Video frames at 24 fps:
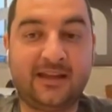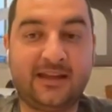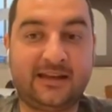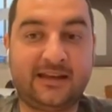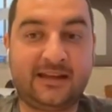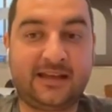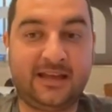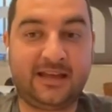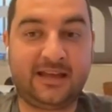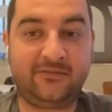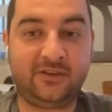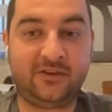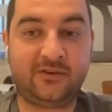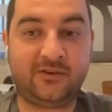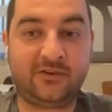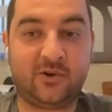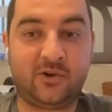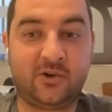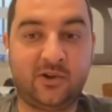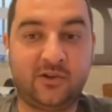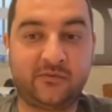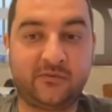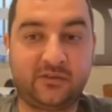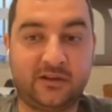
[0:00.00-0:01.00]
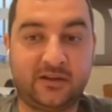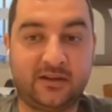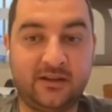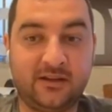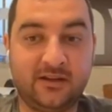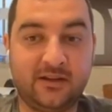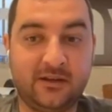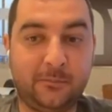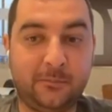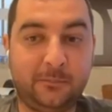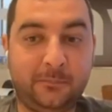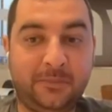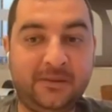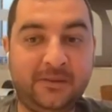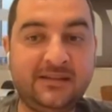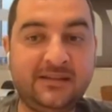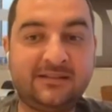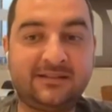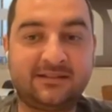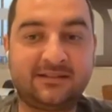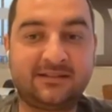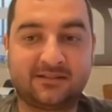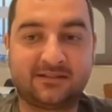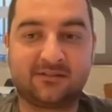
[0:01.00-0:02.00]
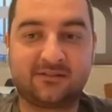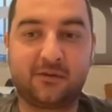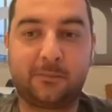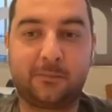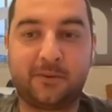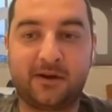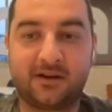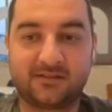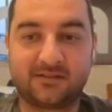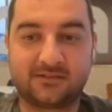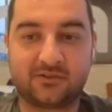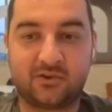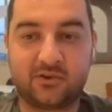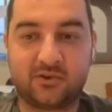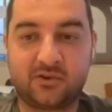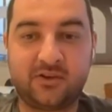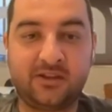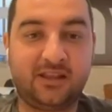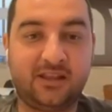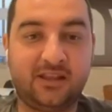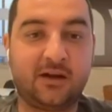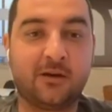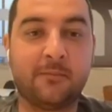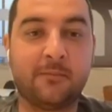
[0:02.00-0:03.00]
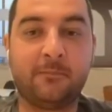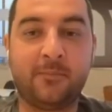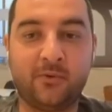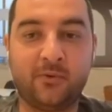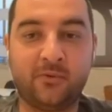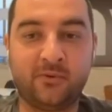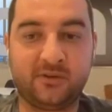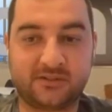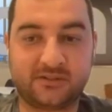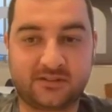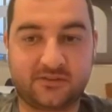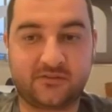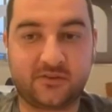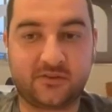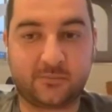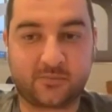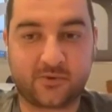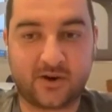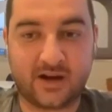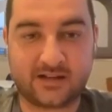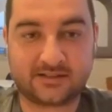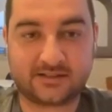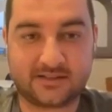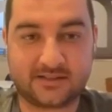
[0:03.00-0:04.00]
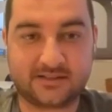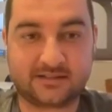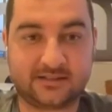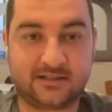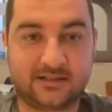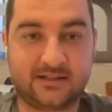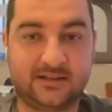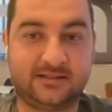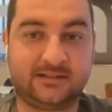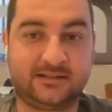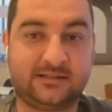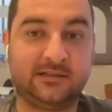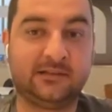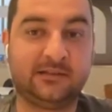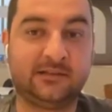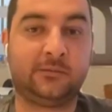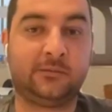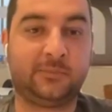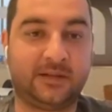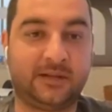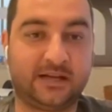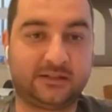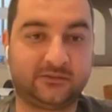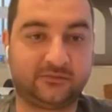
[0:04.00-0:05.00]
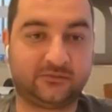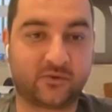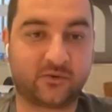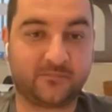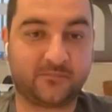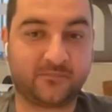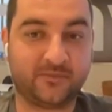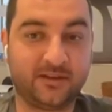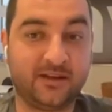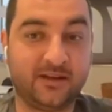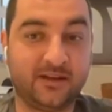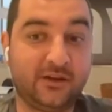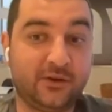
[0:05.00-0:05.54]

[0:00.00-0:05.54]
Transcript: and having all of the pieces of the puzzle, okay, the components of the process in a single platform,